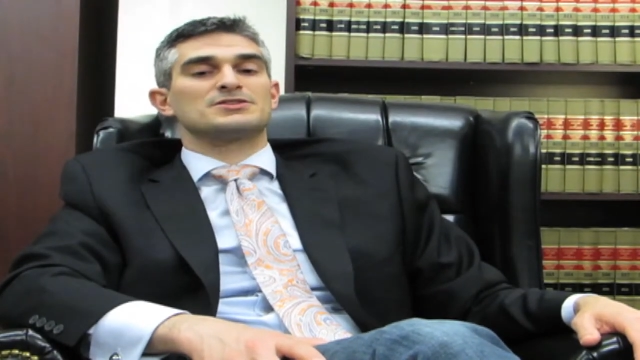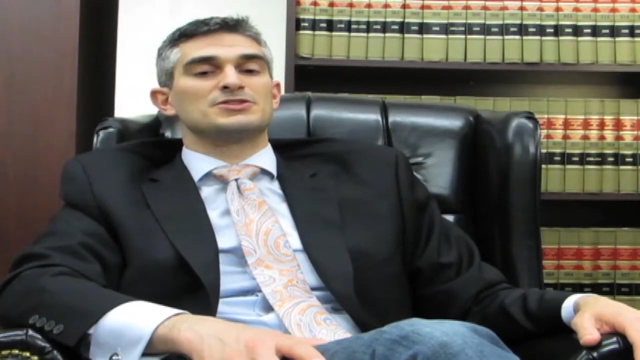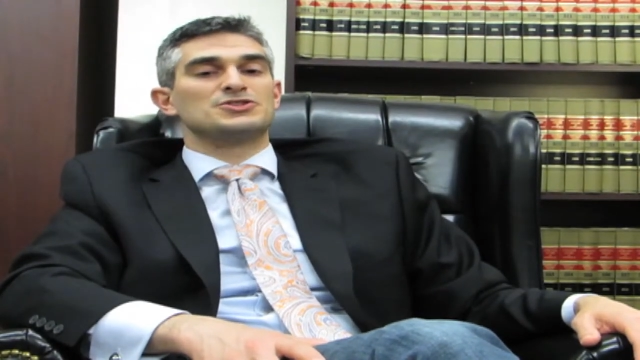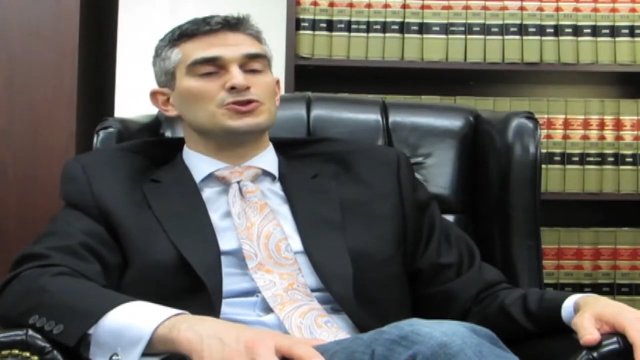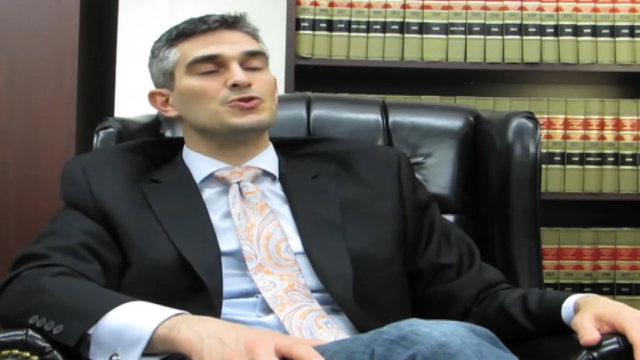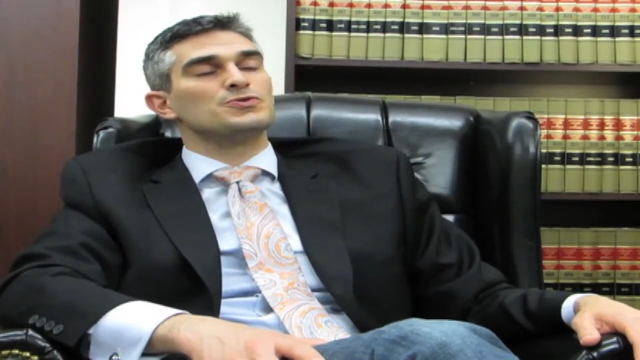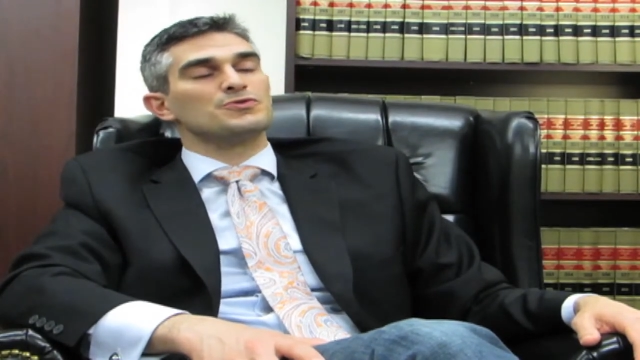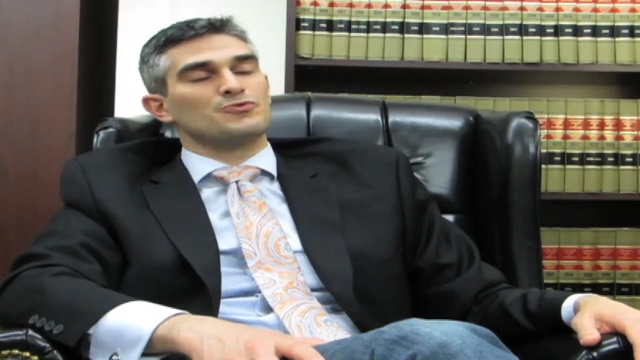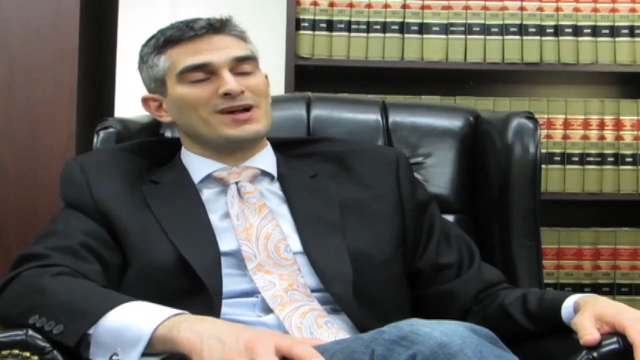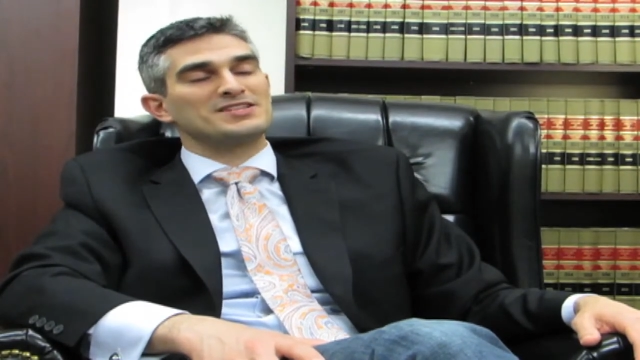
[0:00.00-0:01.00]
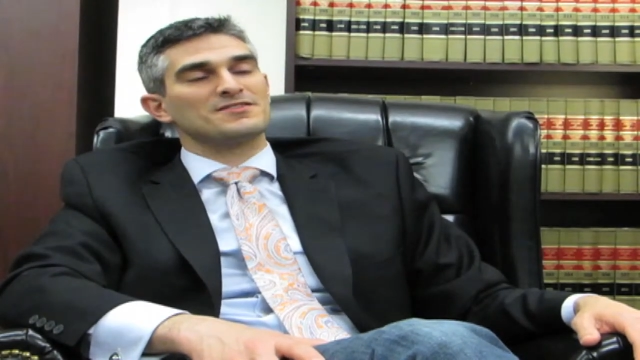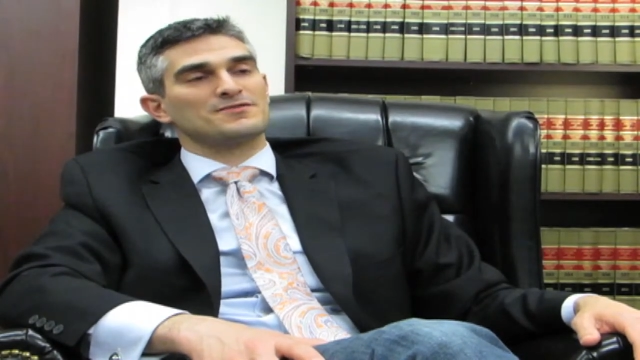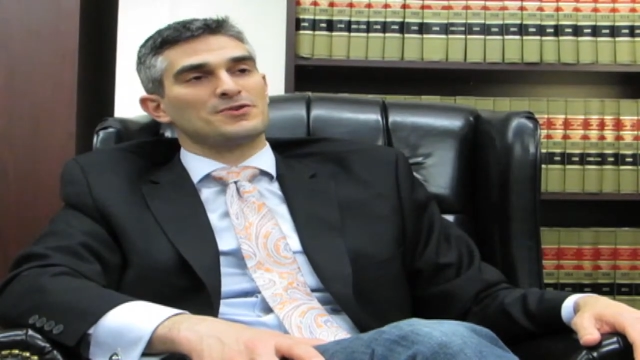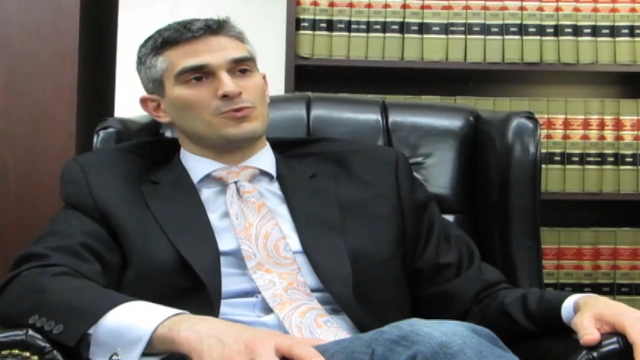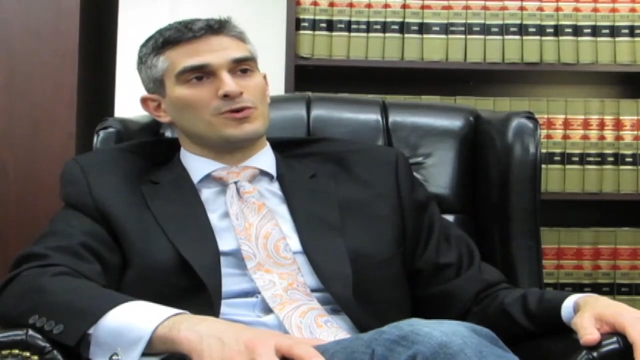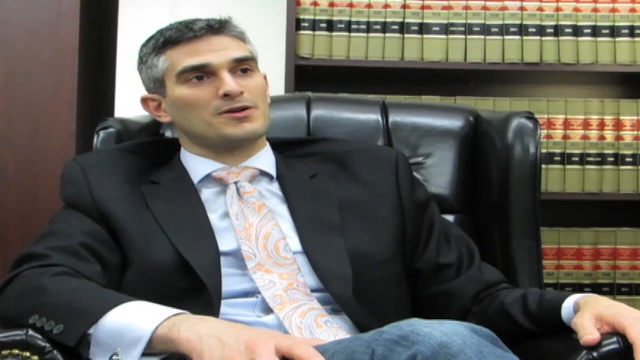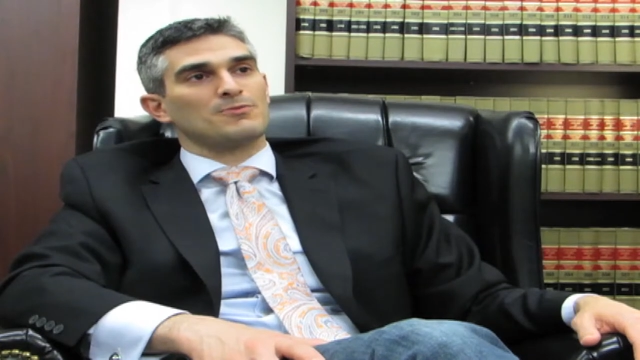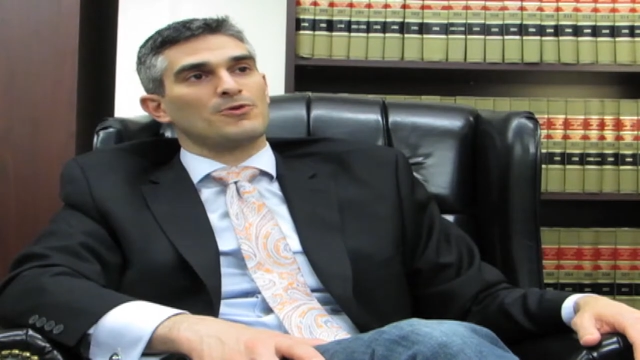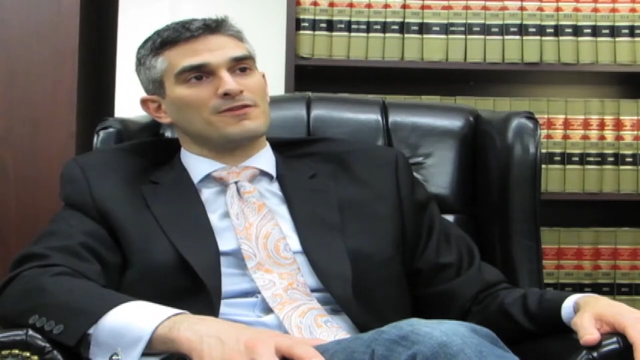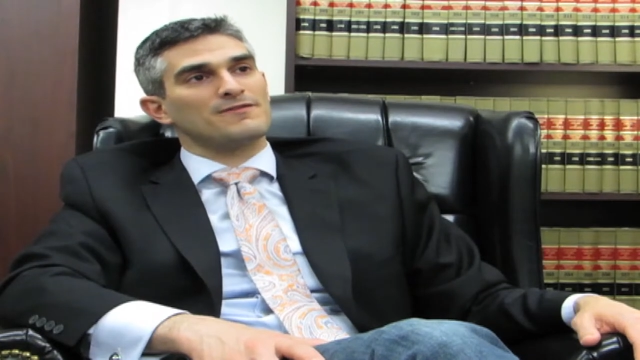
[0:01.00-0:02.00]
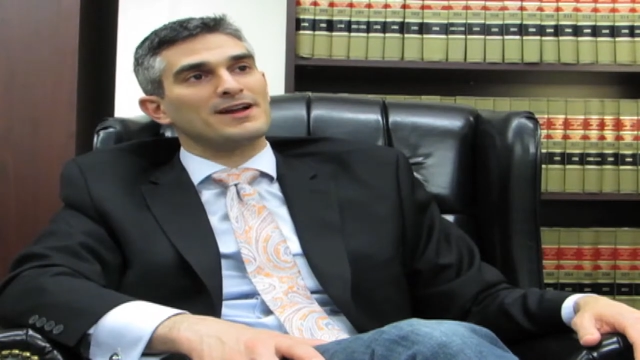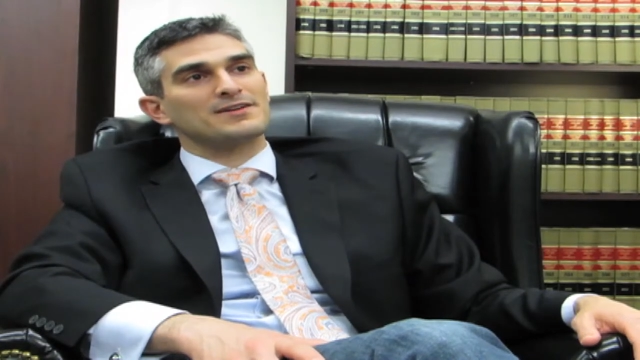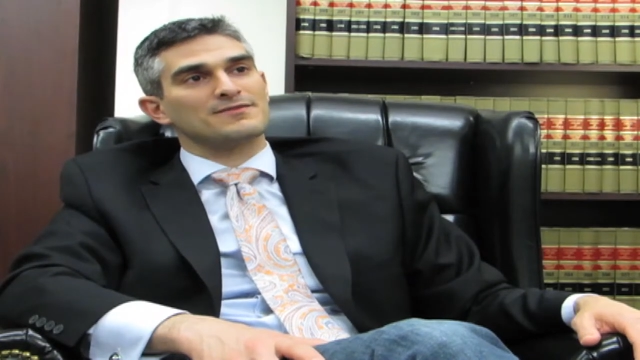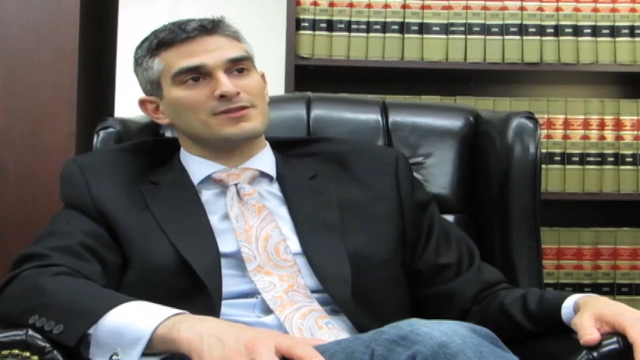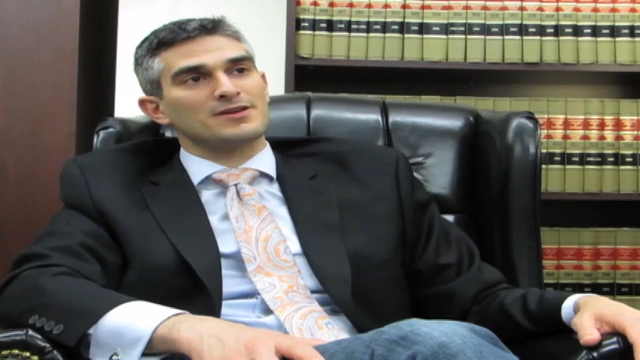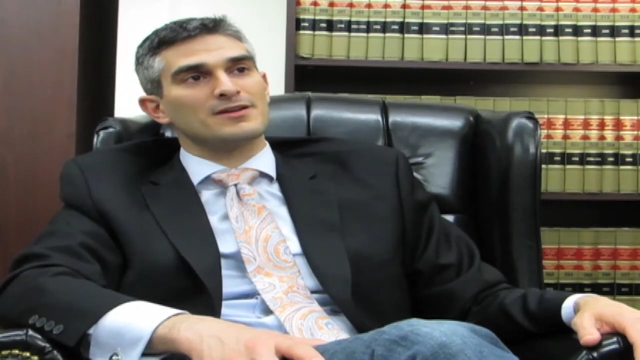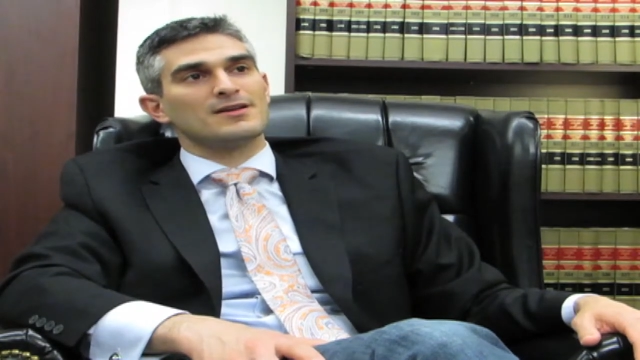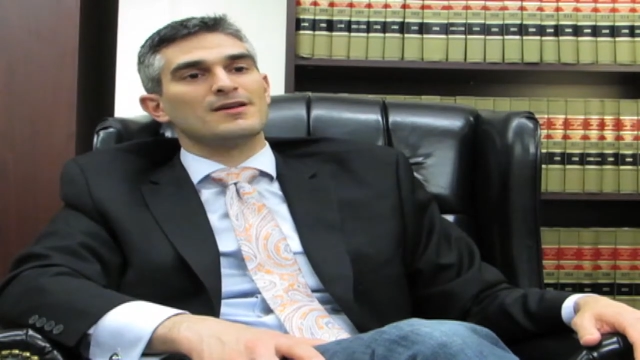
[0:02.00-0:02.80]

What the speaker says: to do the rest of your work more effectively.